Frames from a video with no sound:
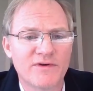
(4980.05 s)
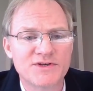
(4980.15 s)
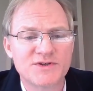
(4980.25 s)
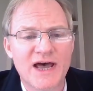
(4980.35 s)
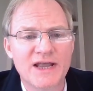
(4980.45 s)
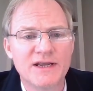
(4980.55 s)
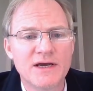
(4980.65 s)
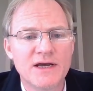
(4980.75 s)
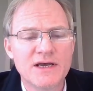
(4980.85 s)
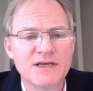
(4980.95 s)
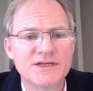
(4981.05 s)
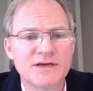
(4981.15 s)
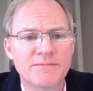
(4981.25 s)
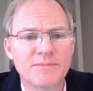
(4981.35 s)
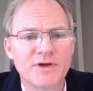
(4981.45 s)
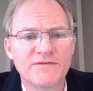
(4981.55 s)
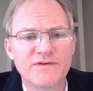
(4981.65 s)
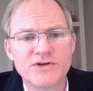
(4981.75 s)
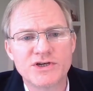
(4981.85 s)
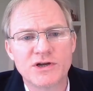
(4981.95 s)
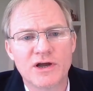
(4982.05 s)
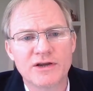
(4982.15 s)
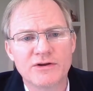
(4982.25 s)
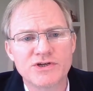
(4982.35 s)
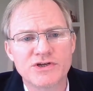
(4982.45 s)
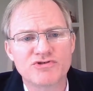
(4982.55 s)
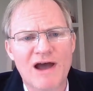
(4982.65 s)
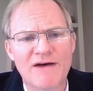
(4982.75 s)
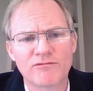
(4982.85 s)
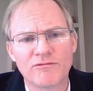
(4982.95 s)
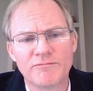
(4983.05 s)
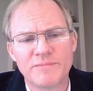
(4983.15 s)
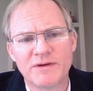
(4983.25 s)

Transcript: We've also had some confusion on, you know, should travel